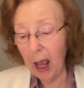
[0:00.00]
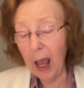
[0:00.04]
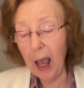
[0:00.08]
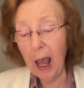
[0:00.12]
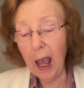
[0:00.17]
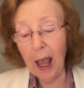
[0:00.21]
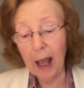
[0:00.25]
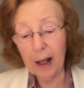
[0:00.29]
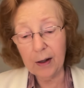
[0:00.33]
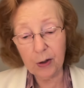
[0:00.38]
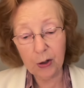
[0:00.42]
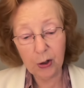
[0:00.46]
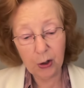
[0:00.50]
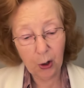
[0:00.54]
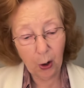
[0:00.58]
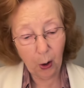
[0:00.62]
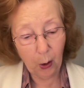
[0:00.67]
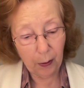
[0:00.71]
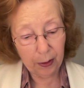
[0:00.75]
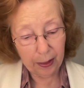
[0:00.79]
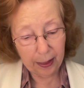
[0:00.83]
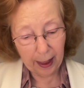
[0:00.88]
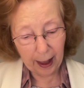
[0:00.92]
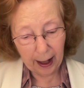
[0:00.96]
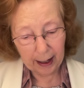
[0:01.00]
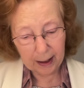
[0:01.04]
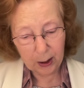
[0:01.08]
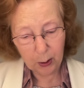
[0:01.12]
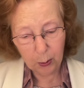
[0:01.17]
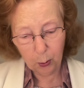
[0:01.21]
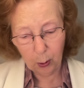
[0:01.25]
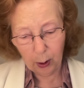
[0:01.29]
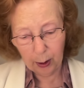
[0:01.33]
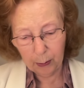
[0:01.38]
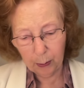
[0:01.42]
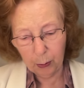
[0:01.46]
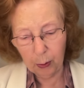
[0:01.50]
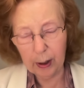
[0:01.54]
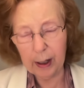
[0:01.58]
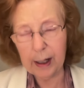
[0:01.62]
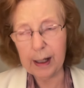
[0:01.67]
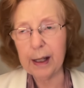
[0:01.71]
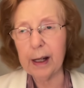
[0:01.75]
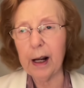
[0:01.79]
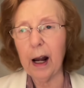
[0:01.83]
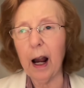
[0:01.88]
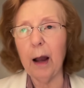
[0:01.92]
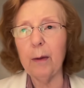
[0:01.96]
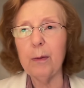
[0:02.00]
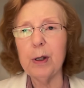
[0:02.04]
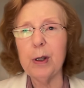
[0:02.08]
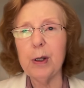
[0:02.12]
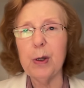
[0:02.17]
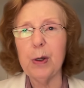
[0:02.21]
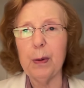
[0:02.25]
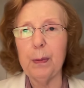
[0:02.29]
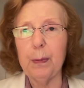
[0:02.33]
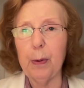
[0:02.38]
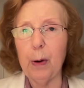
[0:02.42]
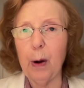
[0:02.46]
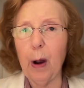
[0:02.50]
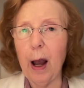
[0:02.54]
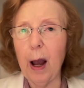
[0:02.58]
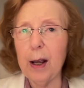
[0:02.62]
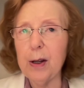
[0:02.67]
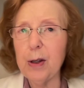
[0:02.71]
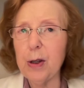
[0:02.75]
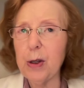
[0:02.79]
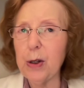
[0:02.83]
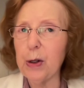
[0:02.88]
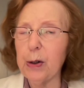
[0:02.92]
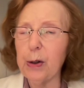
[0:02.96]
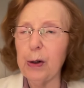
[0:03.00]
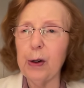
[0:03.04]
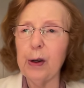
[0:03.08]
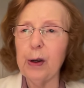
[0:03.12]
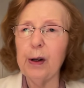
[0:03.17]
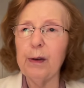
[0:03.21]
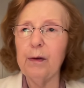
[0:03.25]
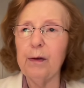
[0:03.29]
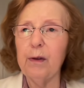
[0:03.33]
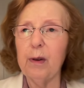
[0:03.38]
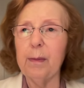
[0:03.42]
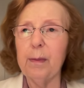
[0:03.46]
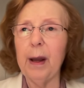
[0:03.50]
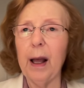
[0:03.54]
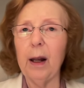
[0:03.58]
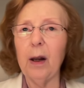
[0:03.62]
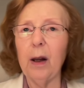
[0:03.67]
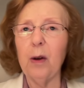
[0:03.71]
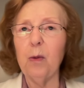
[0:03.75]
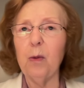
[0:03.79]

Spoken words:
And so that's one reason I was surprised to learn from Ellen